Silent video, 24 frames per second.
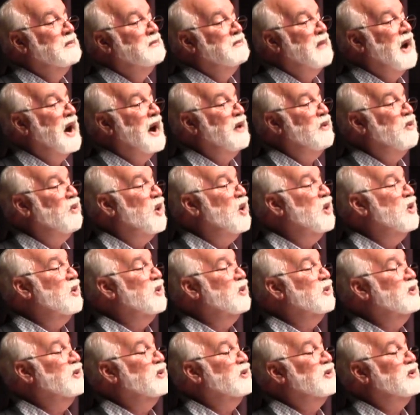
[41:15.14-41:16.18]
My
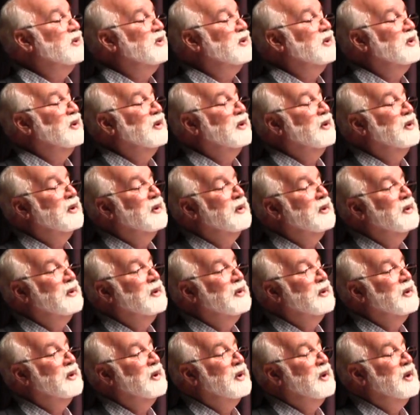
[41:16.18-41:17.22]
wounds
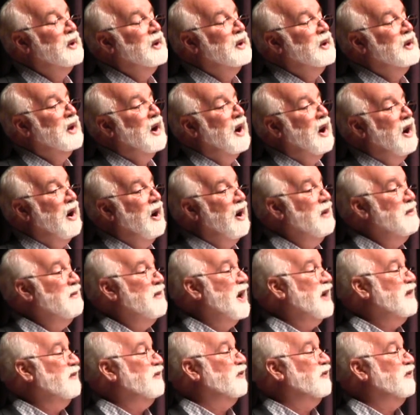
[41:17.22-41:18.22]
are my